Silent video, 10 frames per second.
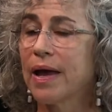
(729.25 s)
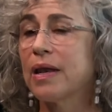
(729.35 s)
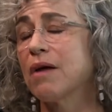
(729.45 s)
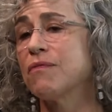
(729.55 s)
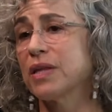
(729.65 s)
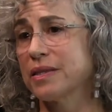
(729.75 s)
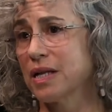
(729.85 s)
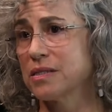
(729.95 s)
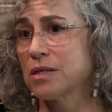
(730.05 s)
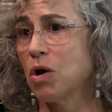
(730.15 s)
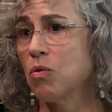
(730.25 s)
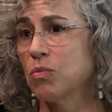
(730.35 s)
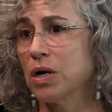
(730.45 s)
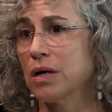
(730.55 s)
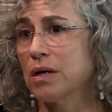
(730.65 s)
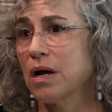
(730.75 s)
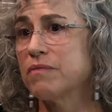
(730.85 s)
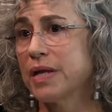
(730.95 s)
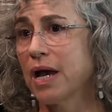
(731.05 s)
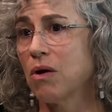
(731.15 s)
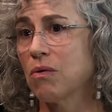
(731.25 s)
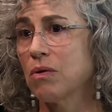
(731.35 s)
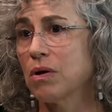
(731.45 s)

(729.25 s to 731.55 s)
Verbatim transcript: And I feel like that's the homework of now.